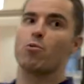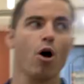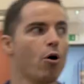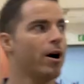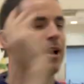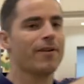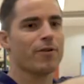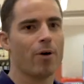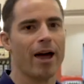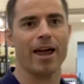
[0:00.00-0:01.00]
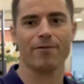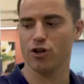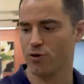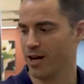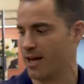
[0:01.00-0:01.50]
row, on every way, every
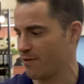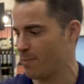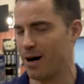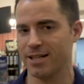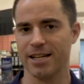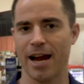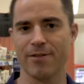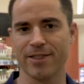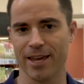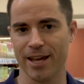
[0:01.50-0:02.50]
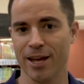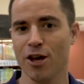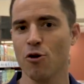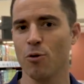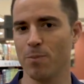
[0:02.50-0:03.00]
drink, every pasta, everything
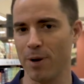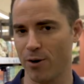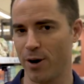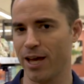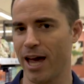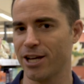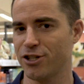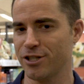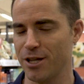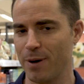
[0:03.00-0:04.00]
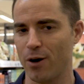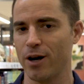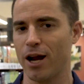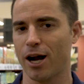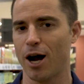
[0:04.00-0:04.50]
with Bitcoin Cash using the
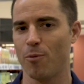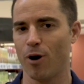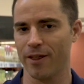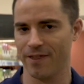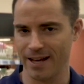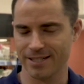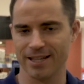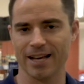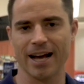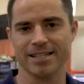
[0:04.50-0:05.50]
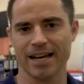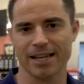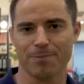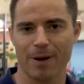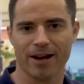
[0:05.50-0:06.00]
Bitcoin.com wallet, thanks to the guys at
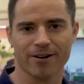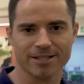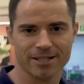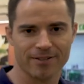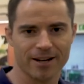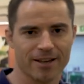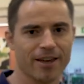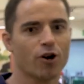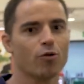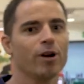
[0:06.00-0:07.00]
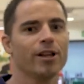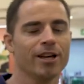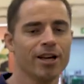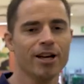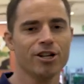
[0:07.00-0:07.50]
Elipay here in Slovenia. They are
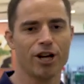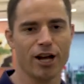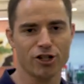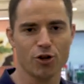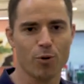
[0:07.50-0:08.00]
really changing the